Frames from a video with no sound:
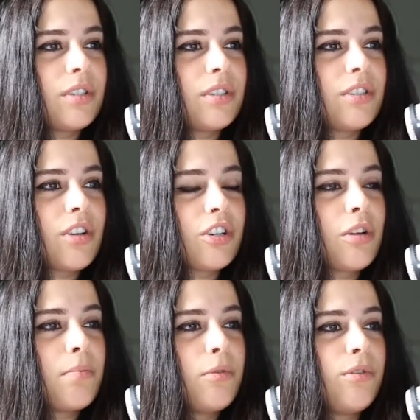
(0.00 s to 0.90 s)
to start
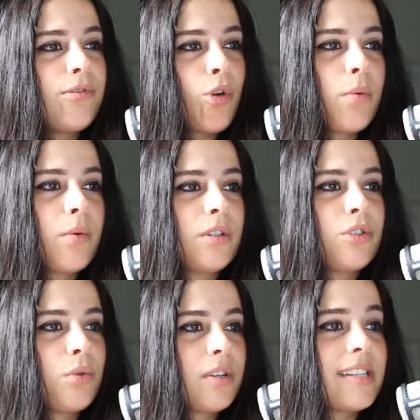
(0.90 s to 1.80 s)
to move
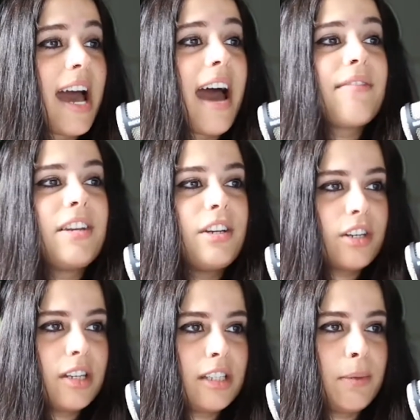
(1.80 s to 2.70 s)
forward towards having
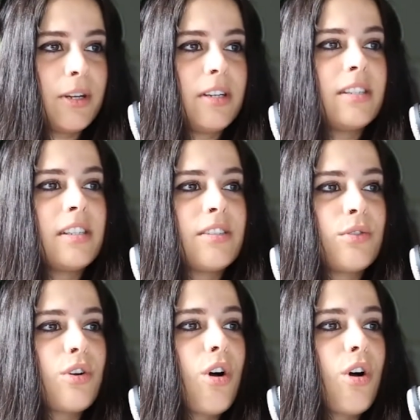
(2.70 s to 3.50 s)
good experiences or